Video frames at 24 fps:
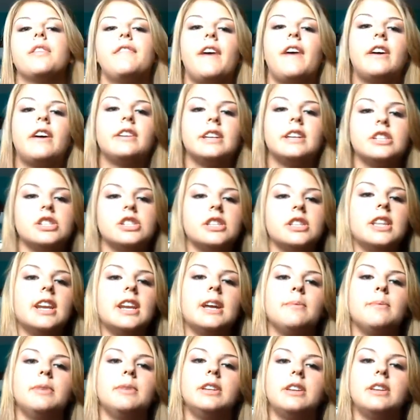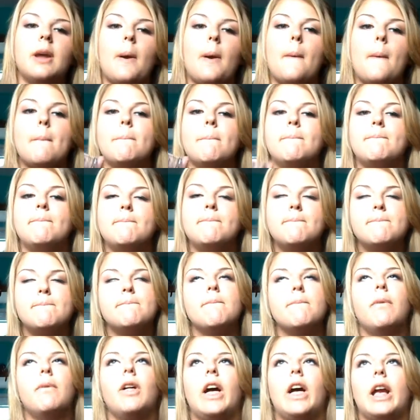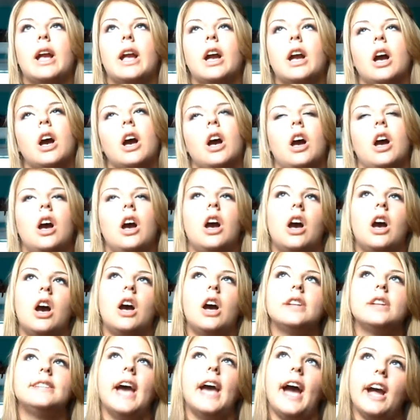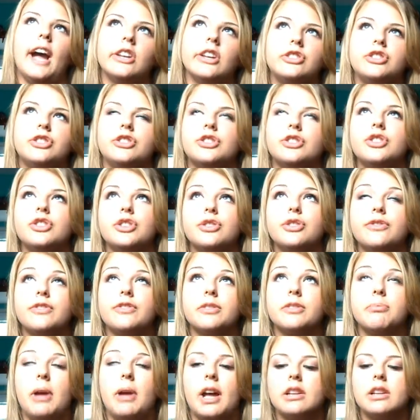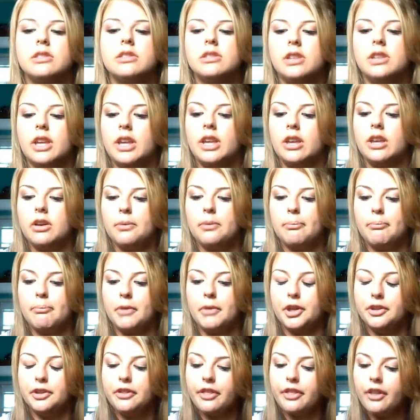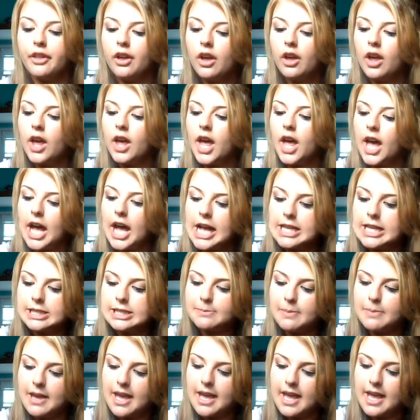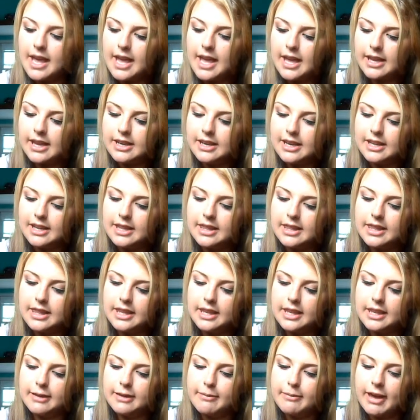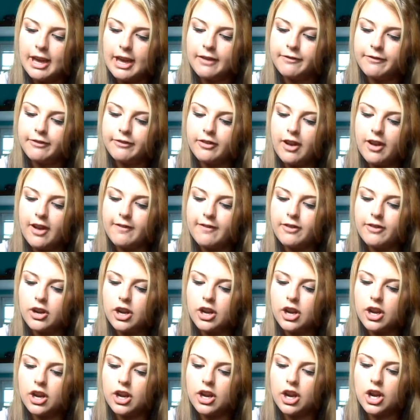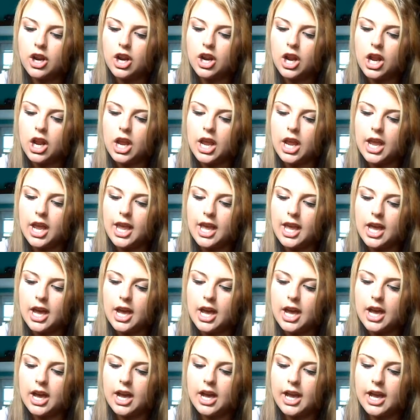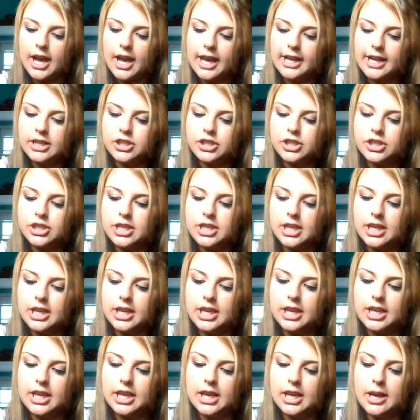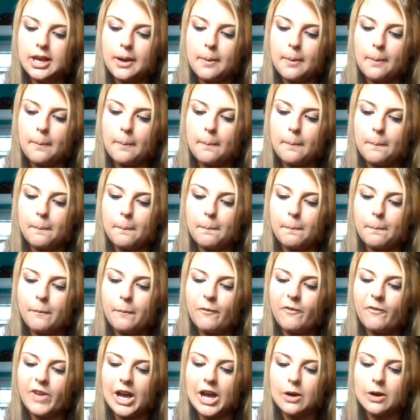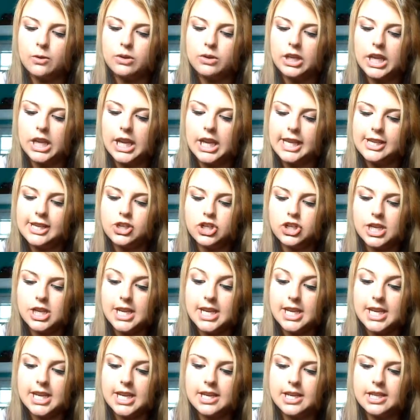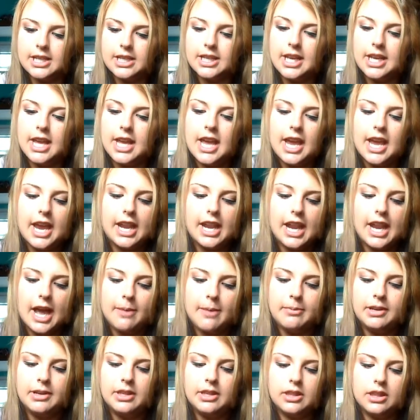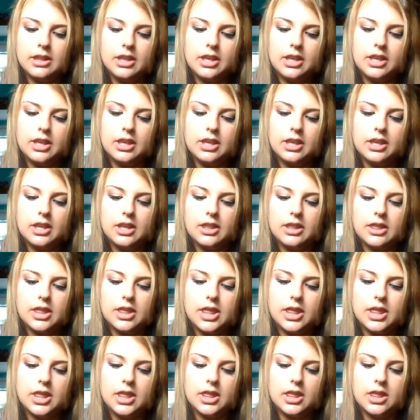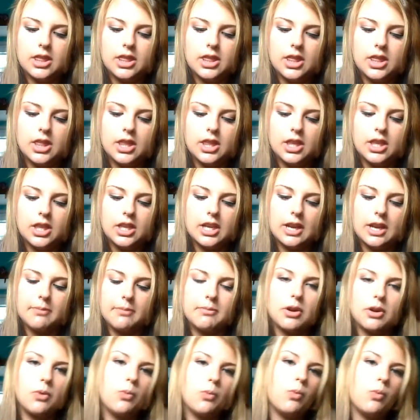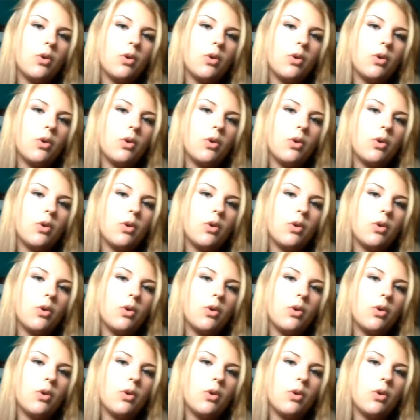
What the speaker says: the foundation that I've been like attached to for the past like month has been the Makeup Forever HD foundation, and I'm in the number